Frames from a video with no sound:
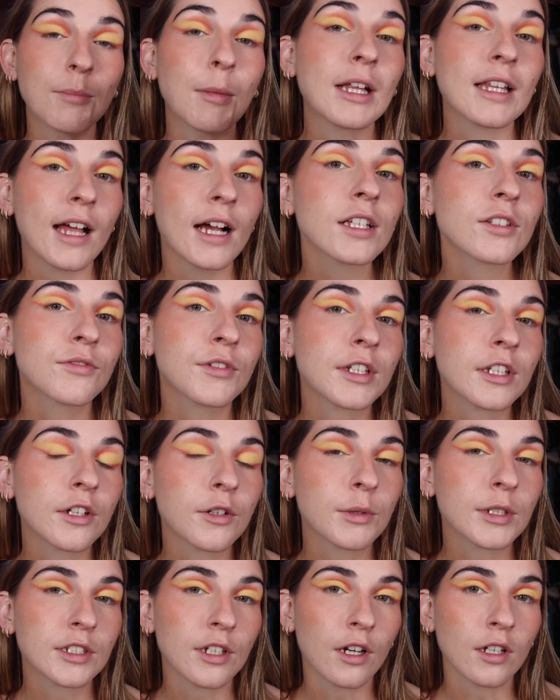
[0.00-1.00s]
In my last
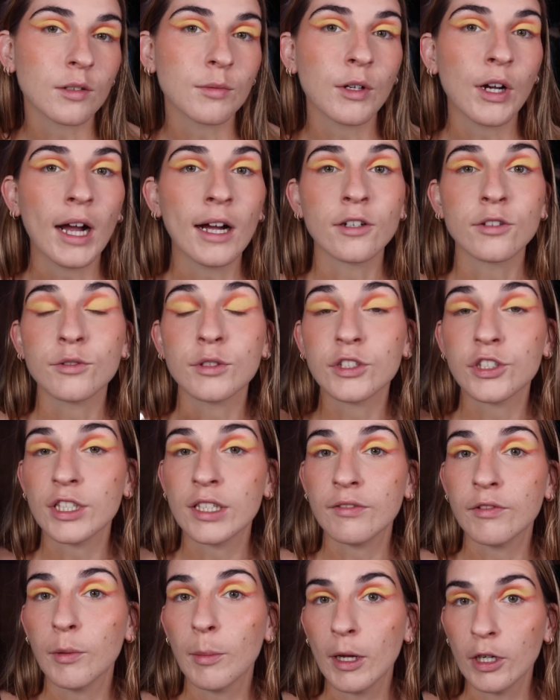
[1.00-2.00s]
video, we talked about how to
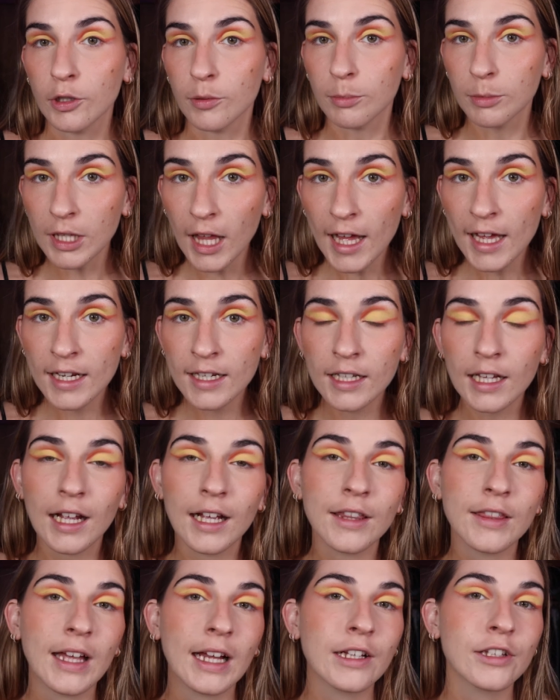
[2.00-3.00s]
achieve a better blend,
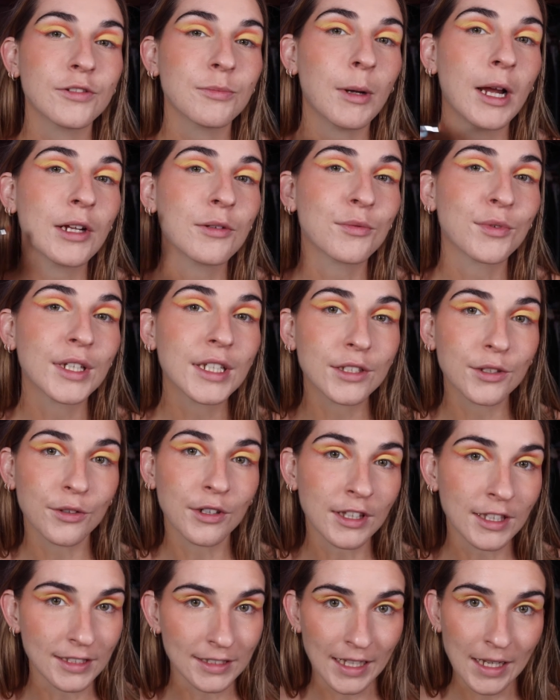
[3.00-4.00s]
and that's by
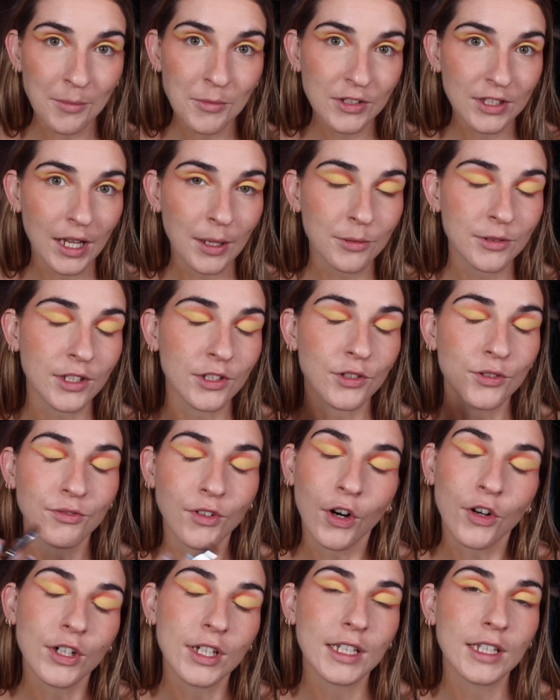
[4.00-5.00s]
redoing the same steps that
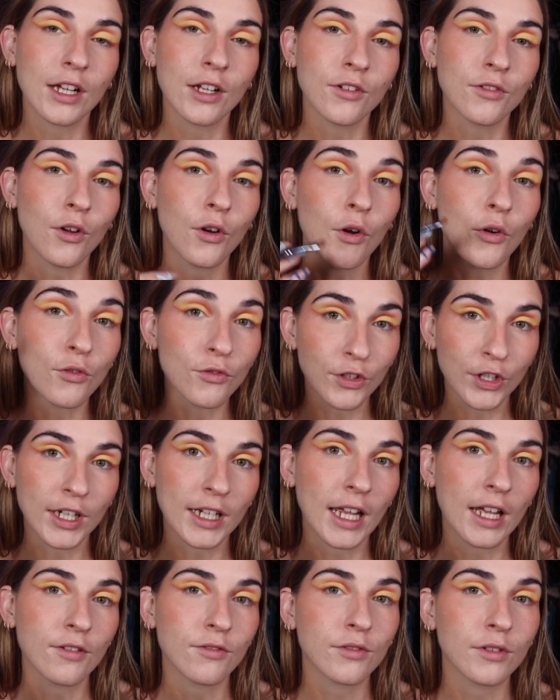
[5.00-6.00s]
you've already done over
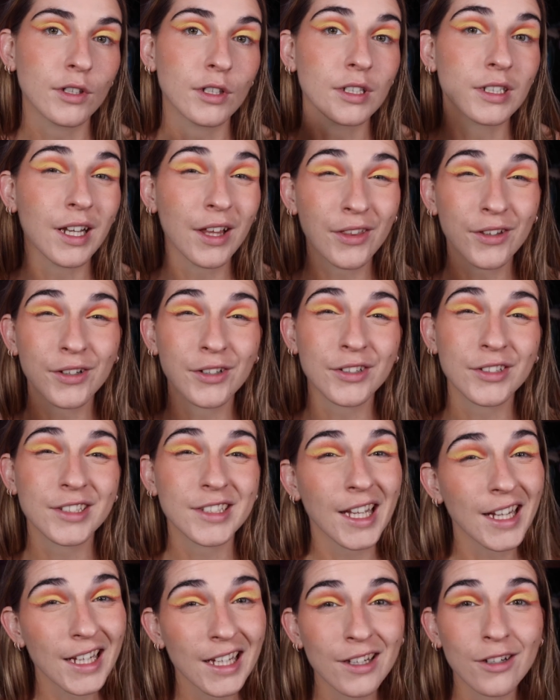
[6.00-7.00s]
again for another
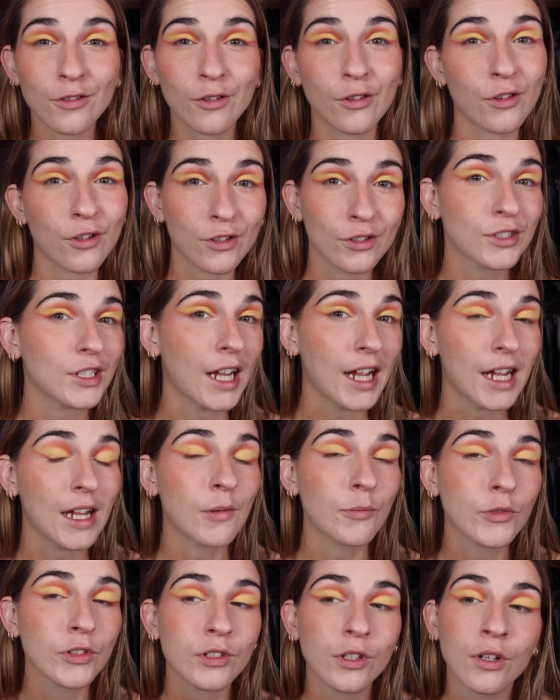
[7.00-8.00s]
second or third
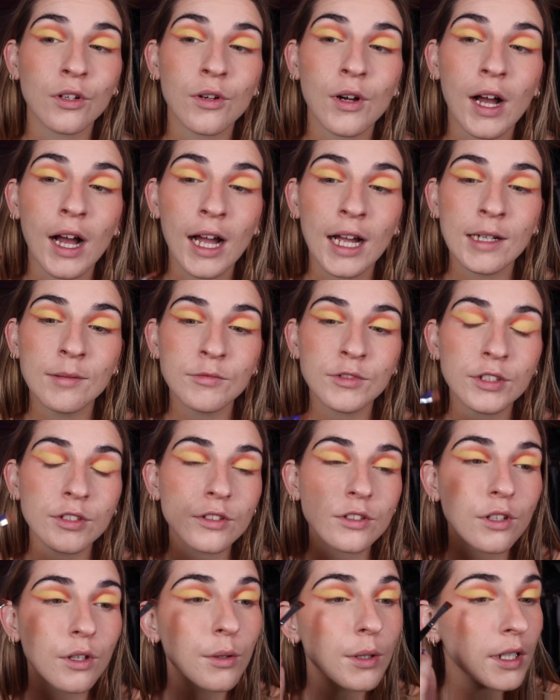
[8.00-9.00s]
time. So I'm
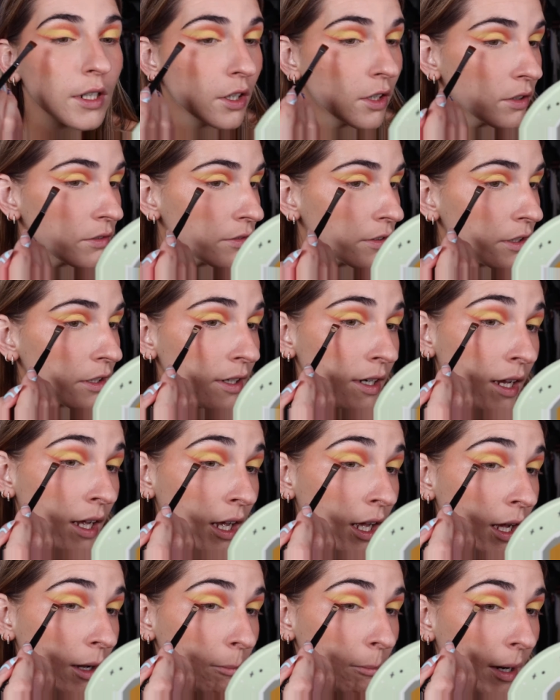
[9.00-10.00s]
just going over
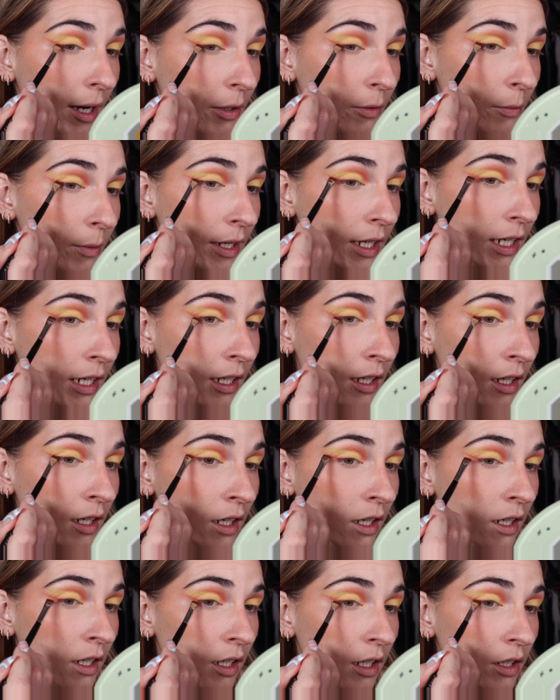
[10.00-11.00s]
my wing
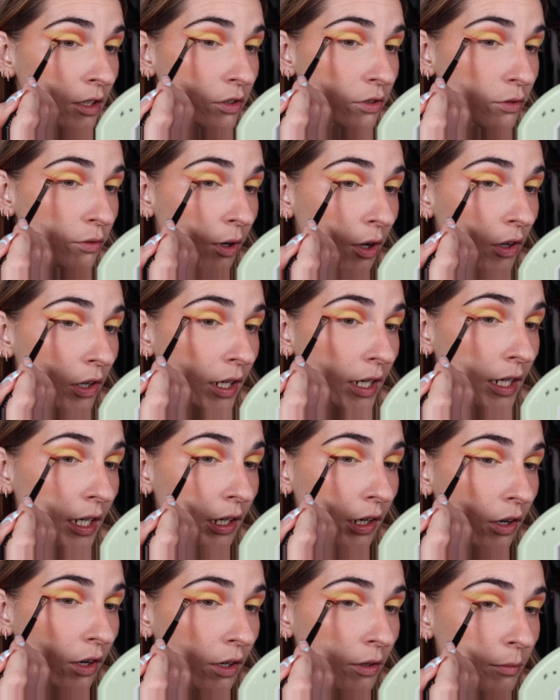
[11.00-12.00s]
drawing
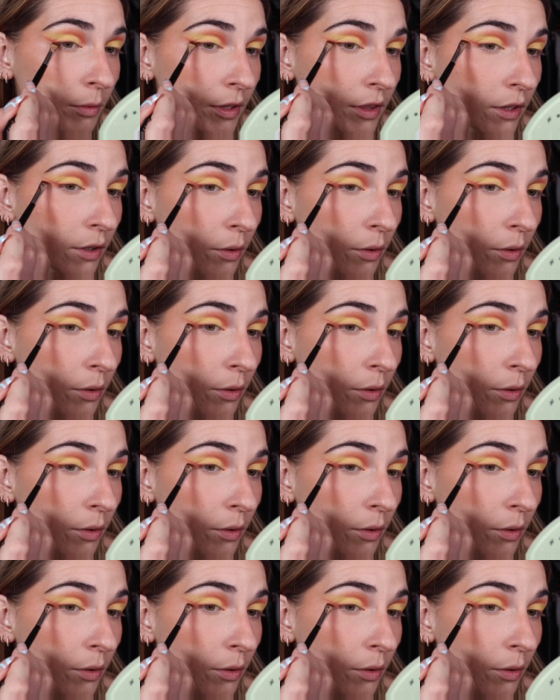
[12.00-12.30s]
it on with